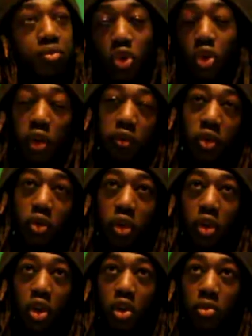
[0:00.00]
or if you want
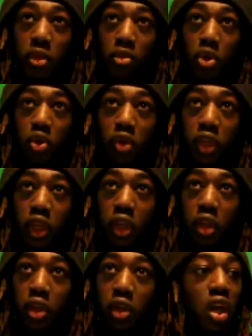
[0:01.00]
to call him Mowgli.
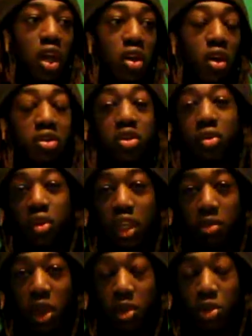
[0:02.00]
And also
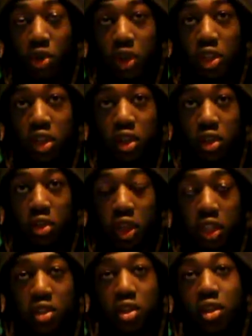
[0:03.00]
Ipe Morita,
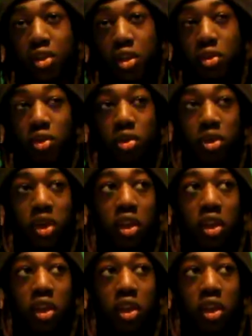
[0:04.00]
that's another one of my,